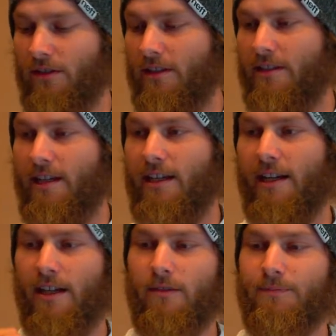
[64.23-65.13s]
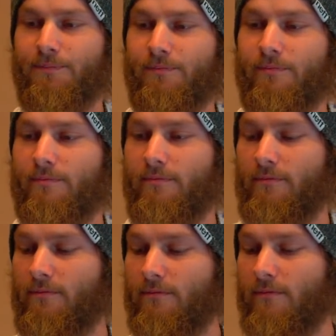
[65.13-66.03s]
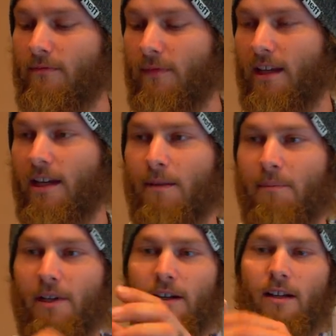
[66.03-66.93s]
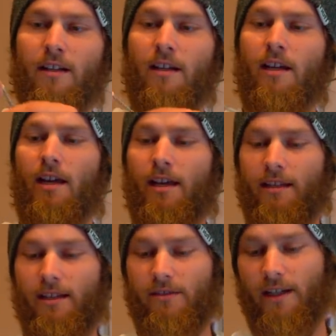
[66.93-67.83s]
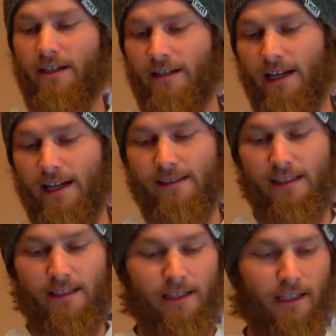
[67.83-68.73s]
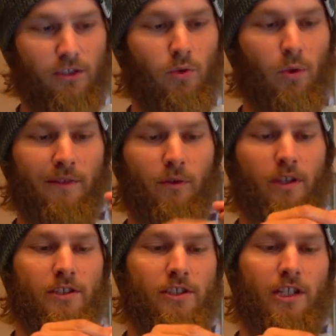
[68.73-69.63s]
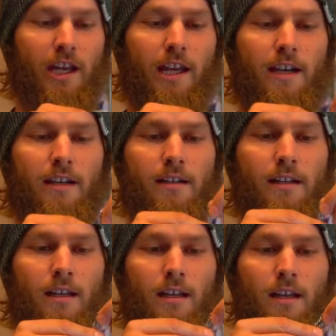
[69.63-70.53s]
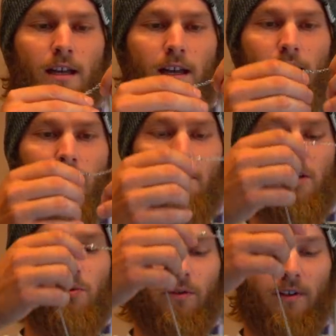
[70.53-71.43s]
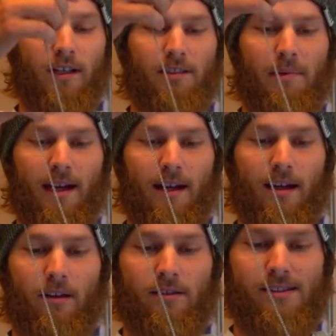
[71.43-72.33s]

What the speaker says: go ahead and take it out and put it on. This right here, guys, is a 24-inch chain. This one runs about